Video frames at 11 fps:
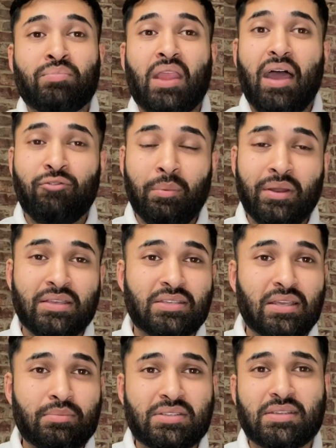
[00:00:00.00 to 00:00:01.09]
Everybody
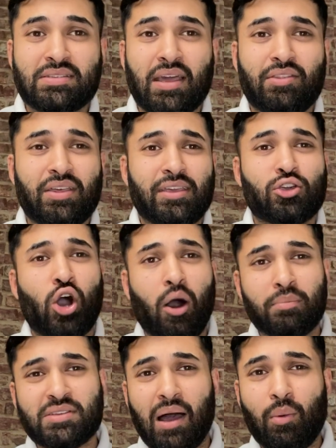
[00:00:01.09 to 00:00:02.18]
seems to say that he
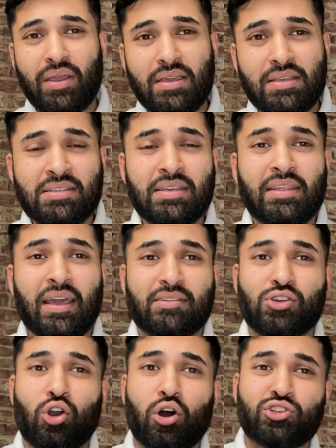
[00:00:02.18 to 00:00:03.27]
cops out easy and he
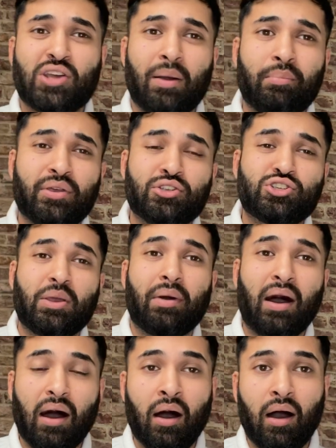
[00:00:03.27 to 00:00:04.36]
hasn't got a championship
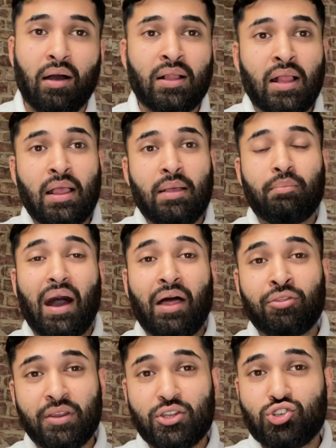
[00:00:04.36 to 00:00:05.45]
heart, but
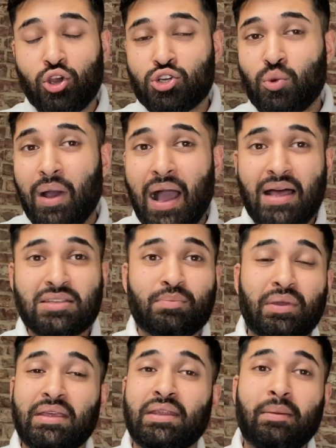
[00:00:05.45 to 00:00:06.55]
Anthony Joshua has
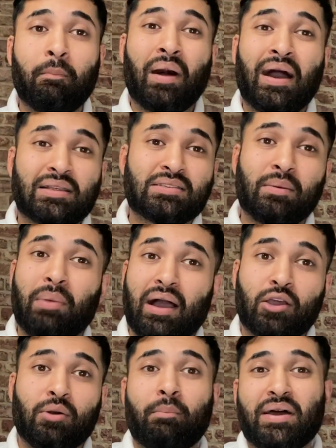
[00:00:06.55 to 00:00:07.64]
been in back-to-back
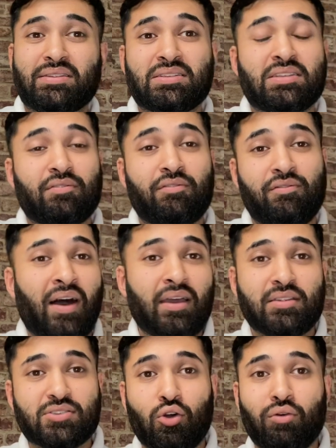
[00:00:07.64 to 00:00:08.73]
competitive
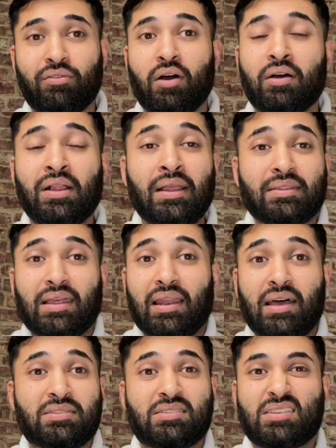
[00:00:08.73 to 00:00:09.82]
fights over the
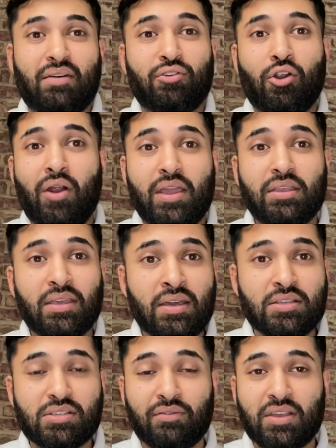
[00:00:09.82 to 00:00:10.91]
last 7 or 8
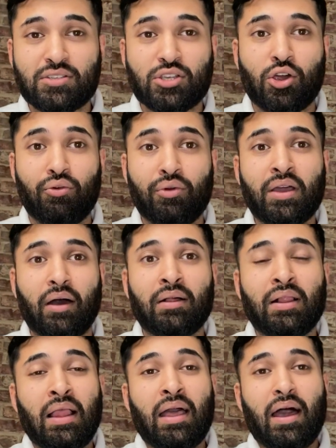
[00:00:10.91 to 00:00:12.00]
years of his career.
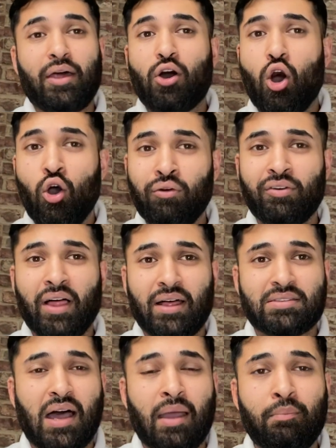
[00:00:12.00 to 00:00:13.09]
And over that
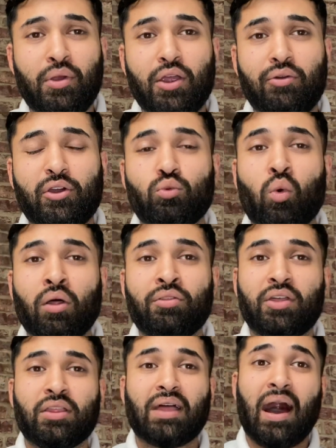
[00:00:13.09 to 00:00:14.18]
time period, one
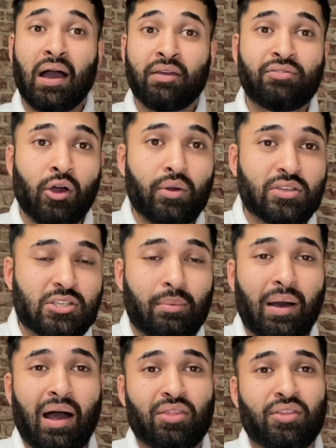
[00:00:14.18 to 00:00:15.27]
thing that I've noticed
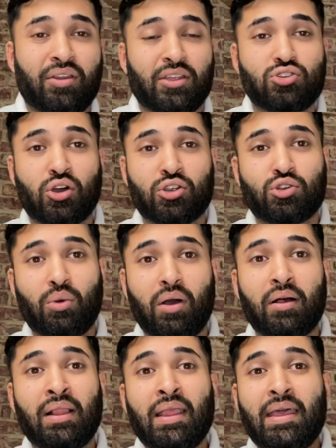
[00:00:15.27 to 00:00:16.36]
about Anthony Joshua
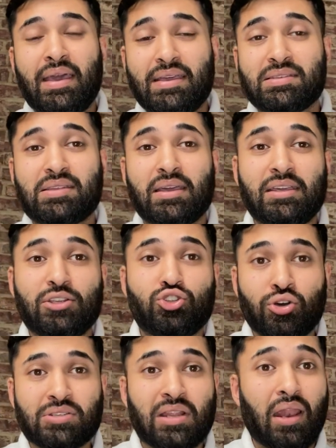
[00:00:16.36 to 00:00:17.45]
is that he
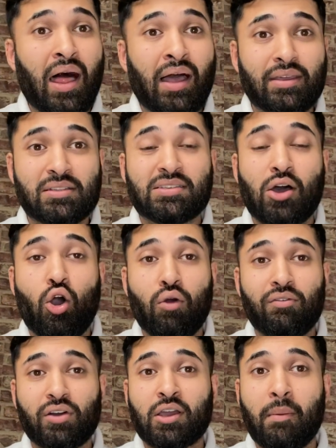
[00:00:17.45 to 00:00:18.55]
does like to
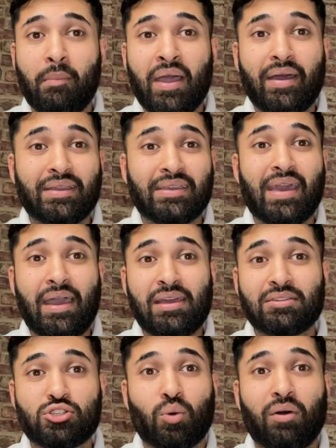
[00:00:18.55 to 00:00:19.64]
overcommit and get
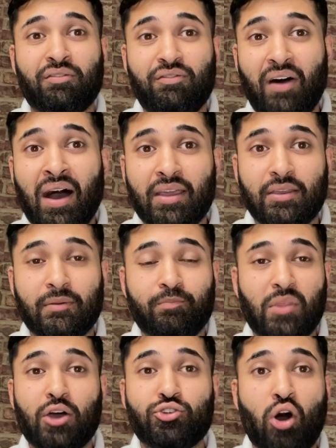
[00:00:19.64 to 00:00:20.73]
into a fight,
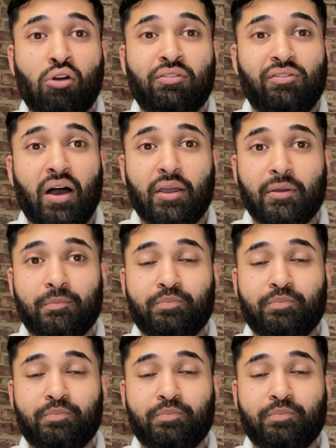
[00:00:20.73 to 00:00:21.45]
a dogfight.